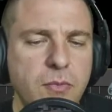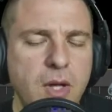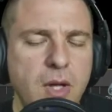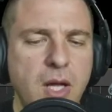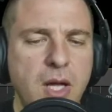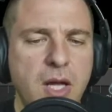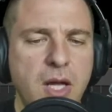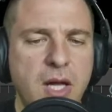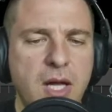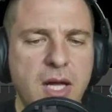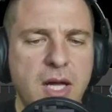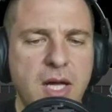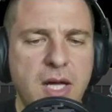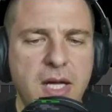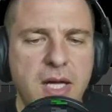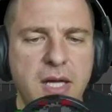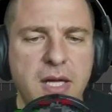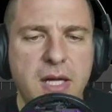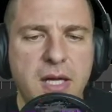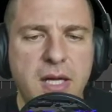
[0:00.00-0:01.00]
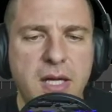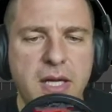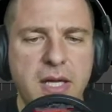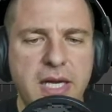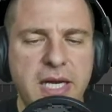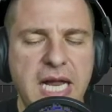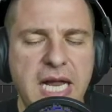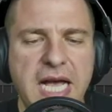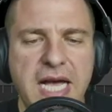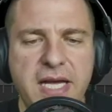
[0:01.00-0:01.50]

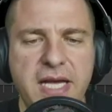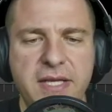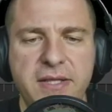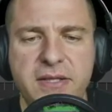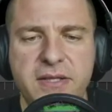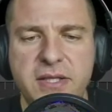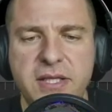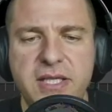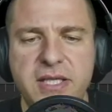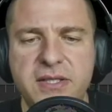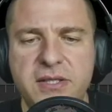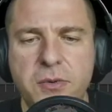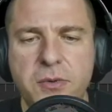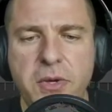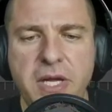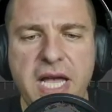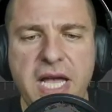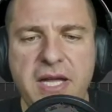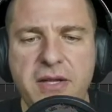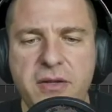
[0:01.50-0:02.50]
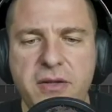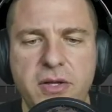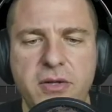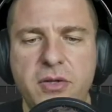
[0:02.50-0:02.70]
light is created